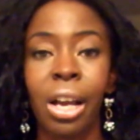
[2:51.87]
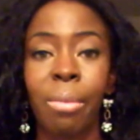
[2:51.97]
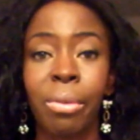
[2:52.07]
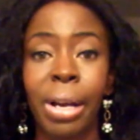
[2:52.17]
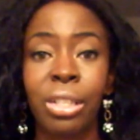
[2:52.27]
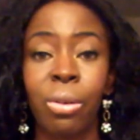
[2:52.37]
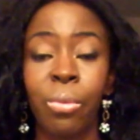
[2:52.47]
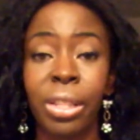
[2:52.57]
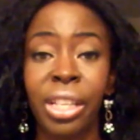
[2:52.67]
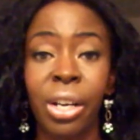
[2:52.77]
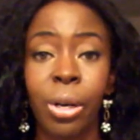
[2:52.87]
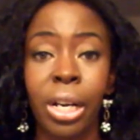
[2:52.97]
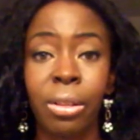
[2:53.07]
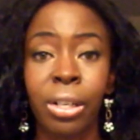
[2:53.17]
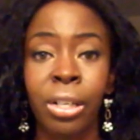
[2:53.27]
compromise on one thing or
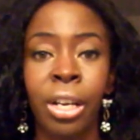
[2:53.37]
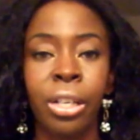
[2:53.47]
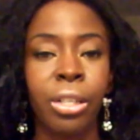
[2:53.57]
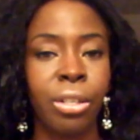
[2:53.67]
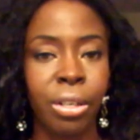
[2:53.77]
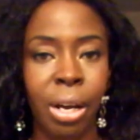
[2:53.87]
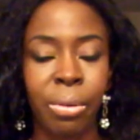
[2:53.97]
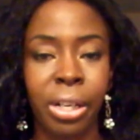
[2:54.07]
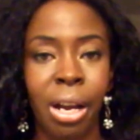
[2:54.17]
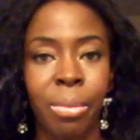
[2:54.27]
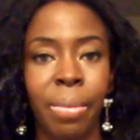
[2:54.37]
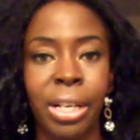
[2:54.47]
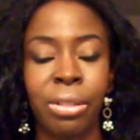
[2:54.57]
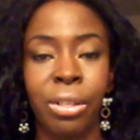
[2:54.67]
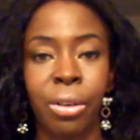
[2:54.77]
another, you do not want to
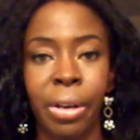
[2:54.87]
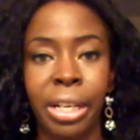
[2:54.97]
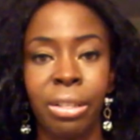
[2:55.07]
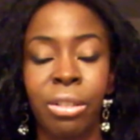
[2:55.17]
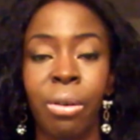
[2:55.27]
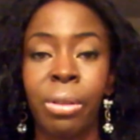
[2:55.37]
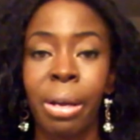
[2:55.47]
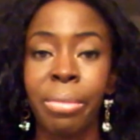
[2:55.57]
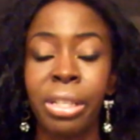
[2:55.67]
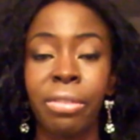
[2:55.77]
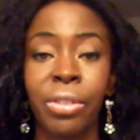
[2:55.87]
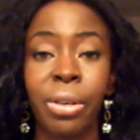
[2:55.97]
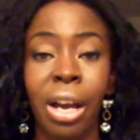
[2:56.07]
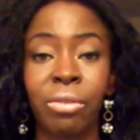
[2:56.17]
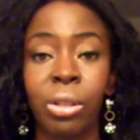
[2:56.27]
compromise on your grade. So that means if you
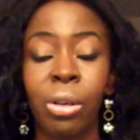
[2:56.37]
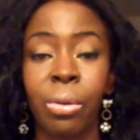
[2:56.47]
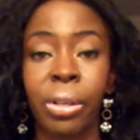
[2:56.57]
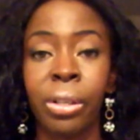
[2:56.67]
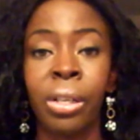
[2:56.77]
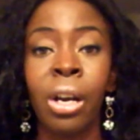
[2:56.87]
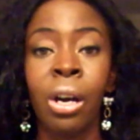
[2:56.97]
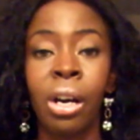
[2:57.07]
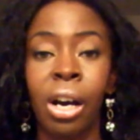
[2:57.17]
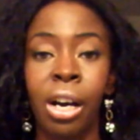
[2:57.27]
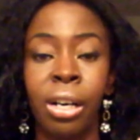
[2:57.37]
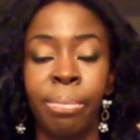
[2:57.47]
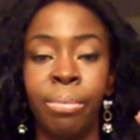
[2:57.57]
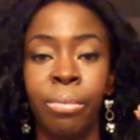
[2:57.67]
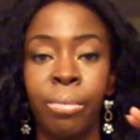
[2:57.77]
have to lower
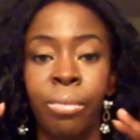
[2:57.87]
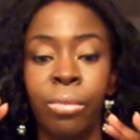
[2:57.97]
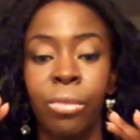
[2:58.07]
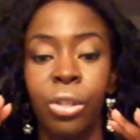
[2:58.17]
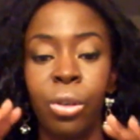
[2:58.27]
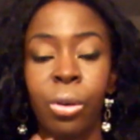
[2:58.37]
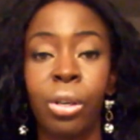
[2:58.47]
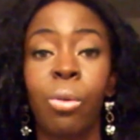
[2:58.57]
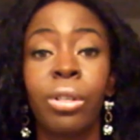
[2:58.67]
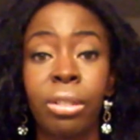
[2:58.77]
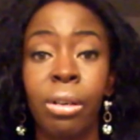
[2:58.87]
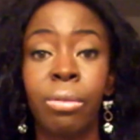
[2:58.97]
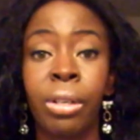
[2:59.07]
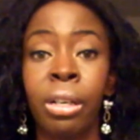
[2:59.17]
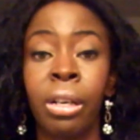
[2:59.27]
your course
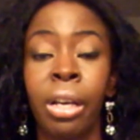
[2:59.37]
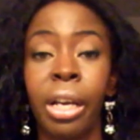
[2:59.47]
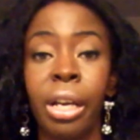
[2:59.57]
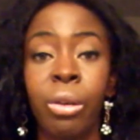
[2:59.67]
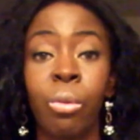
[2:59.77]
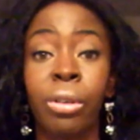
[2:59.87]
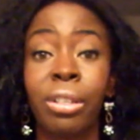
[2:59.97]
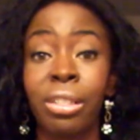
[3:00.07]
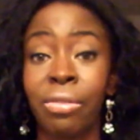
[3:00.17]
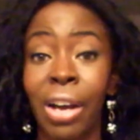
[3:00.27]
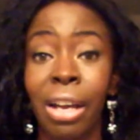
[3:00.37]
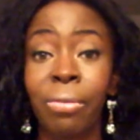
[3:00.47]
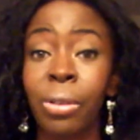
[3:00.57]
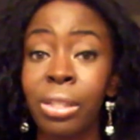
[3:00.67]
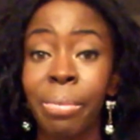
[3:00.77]
load in order to survive
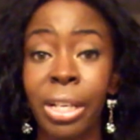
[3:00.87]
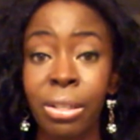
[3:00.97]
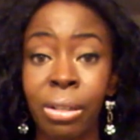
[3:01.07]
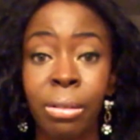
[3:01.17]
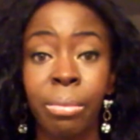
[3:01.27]
for a semester